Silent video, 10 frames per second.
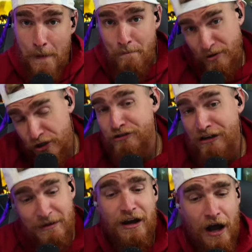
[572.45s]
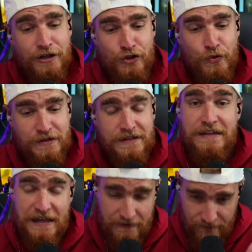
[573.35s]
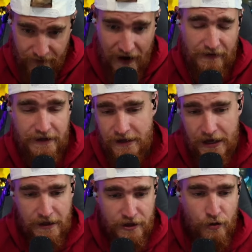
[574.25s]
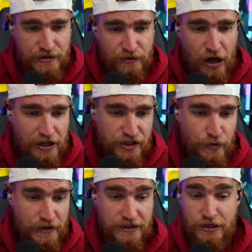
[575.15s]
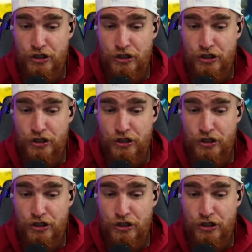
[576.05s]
But there's going to be consequences. And finally, there were some consequences.